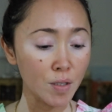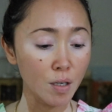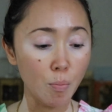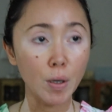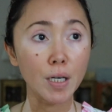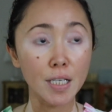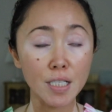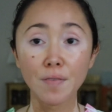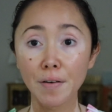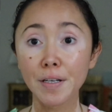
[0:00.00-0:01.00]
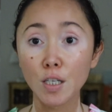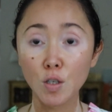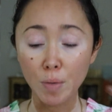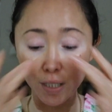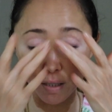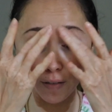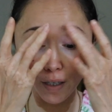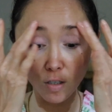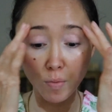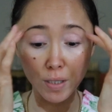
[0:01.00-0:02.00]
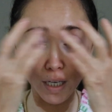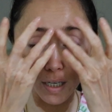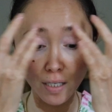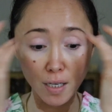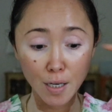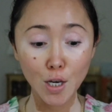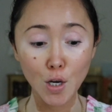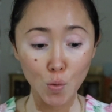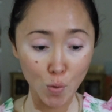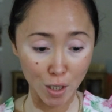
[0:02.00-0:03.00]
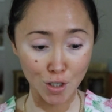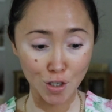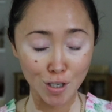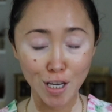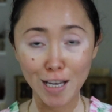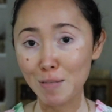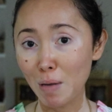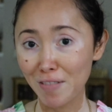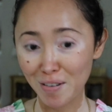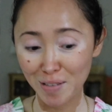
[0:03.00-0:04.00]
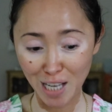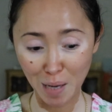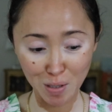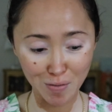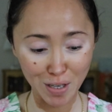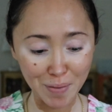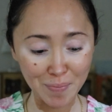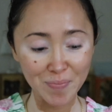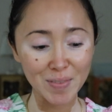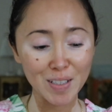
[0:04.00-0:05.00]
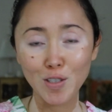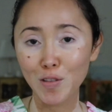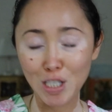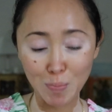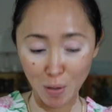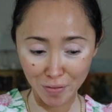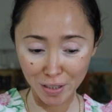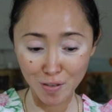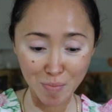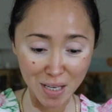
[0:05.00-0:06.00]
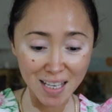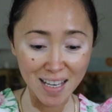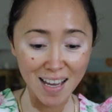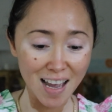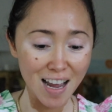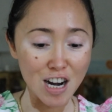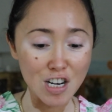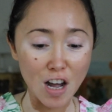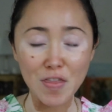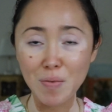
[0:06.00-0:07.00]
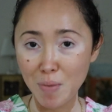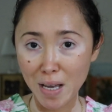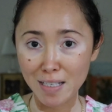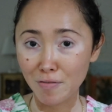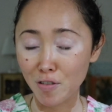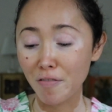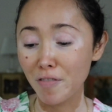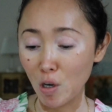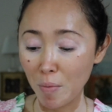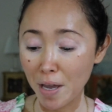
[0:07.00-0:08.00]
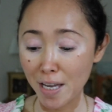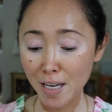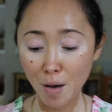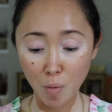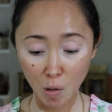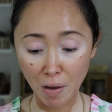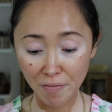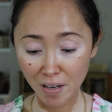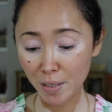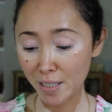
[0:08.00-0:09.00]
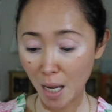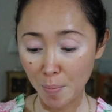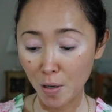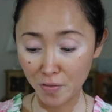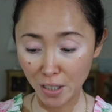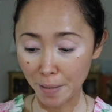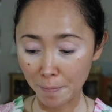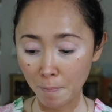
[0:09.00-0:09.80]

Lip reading: but it is very gloomy. It's a very gloomy day, which it's my favorite types of day, so this is perfect for me. Not the best for filming, but my favorite type of day.